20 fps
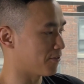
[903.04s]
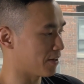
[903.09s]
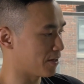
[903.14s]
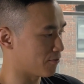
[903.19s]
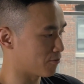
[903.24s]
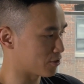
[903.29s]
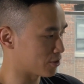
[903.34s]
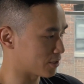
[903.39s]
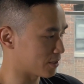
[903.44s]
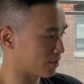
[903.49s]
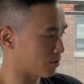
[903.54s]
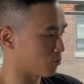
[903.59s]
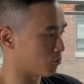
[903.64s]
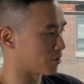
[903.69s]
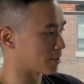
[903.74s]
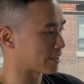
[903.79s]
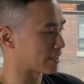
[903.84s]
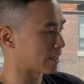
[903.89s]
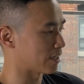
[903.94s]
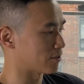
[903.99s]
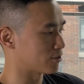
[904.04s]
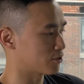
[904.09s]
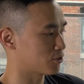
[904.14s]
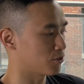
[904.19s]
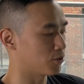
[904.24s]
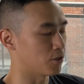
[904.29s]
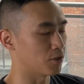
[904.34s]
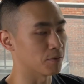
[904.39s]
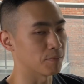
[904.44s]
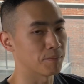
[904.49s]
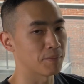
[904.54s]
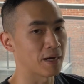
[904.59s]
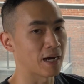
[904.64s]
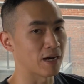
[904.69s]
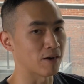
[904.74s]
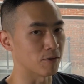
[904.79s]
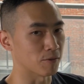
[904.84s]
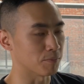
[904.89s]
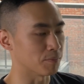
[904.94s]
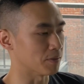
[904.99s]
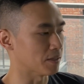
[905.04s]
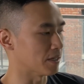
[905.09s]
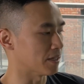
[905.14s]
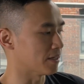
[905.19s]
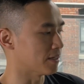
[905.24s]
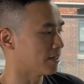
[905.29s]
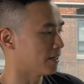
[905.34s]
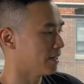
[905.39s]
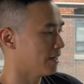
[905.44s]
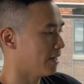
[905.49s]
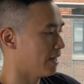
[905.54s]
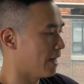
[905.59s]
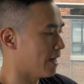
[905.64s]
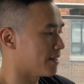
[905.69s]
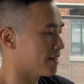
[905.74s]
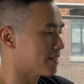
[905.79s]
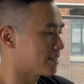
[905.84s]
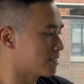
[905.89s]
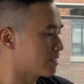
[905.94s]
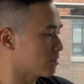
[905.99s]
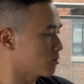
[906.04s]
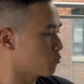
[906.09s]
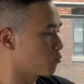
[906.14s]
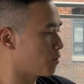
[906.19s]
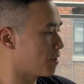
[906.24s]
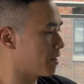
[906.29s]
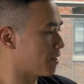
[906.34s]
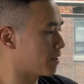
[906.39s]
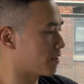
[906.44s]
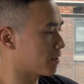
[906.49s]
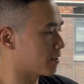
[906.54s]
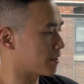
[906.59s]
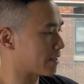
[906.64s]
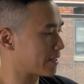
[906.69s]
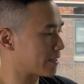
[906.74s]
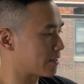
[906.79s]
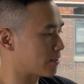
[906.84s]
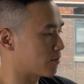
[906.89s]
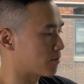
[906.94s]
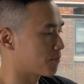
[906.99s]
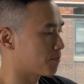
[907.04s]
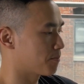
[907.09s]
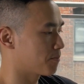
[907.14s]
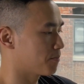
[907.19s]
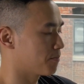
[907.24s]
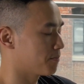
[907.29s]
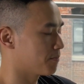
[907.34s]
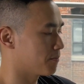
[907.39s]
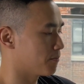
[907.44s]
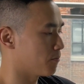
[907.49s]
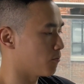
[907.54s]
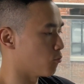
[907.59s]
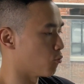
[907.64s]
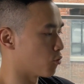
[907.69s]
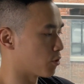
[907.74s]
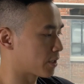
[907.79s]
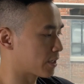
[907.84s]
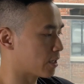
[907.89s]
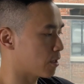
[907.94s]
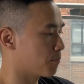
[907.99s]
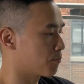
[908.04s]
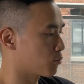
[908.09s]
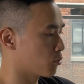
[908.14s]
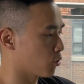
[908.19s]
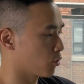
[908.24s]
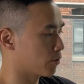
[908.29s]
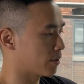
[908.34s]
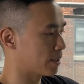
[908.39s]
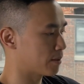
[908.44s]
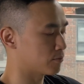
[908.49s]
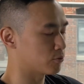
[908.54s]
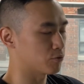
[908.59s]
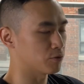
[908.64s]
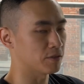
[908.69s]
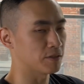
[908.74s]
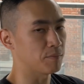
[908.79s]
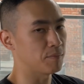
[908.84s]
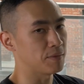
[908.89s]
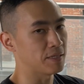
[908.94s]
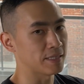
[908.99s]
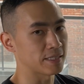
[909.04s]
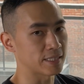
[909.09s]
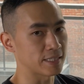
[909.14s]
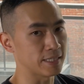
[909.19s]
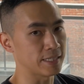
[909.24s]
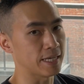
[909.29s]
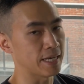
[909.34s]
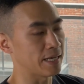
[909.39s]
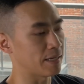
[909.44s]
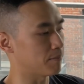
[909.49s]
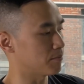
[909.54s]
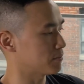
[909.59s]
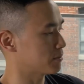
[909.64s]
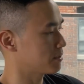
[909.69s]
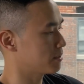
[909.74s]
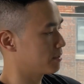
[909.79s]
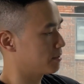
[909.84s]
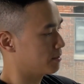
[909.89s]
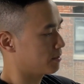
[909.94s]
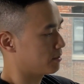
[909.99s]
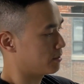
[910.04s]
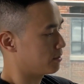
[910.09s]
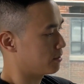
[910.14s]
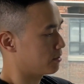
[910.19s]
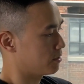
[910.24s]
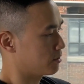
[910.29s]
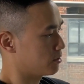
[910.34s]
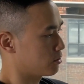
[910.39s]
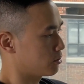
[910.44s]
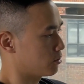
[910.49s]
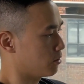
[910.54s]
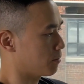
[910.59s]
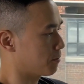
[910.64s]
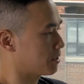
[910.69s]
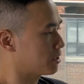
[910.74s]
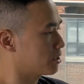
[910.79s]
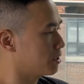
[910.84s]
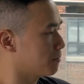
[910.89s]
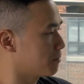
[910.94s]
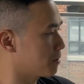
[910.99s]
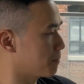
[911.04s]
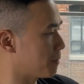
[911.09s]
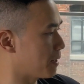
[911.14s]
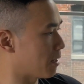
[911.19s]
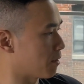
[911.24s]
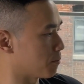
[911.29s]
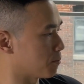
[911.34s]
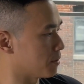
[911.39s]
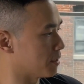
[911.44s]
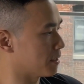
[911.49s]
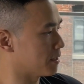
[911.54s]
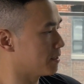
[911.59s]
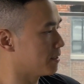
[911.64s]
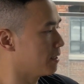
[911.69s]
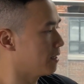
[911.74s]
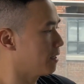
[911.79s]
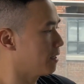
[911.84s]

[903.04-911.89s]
favorite set of workouts called power play. And this is where workout programs really meets games. So I'm going to jump into power play.